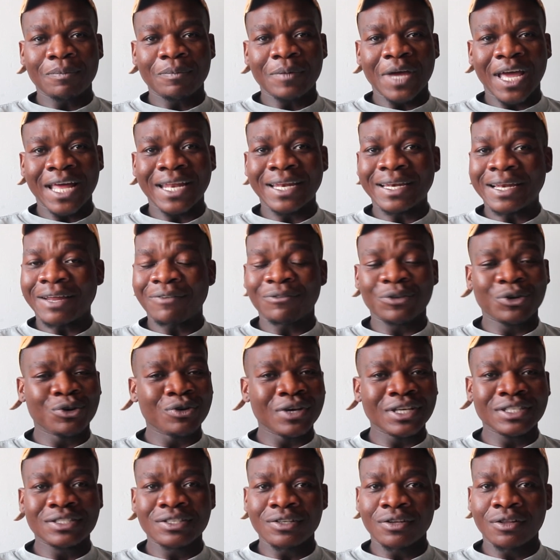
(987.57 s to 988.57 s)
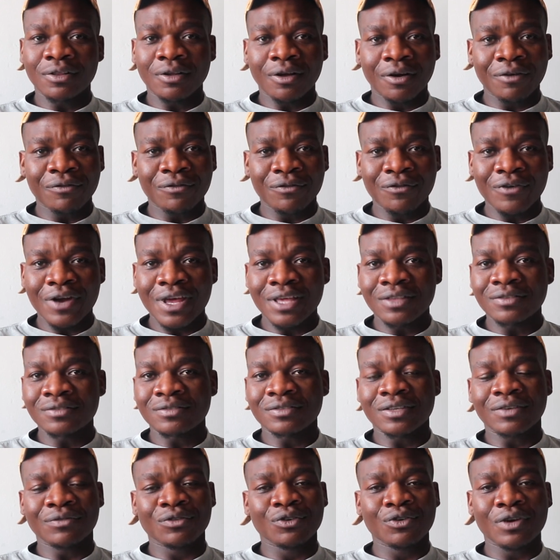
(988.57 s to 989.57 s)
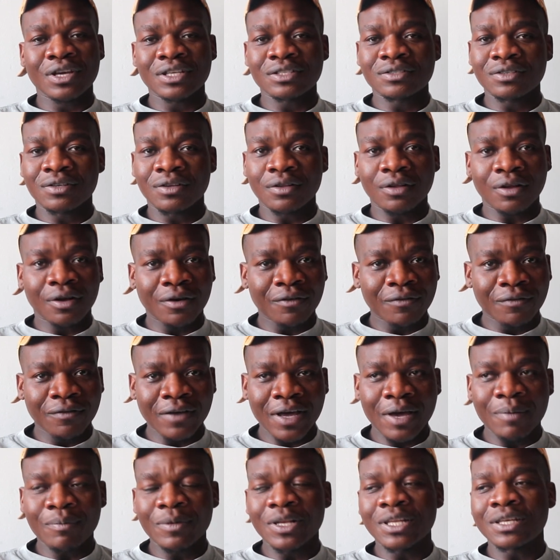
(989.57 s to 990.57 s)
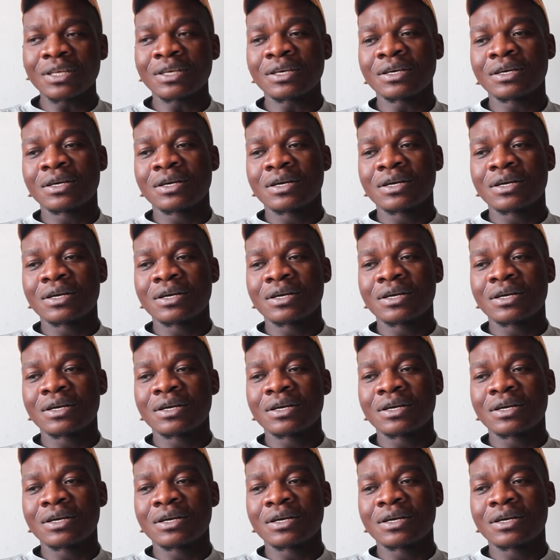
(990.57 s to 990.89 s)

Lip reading: And I've created a lot of friends, I've created a lot of family.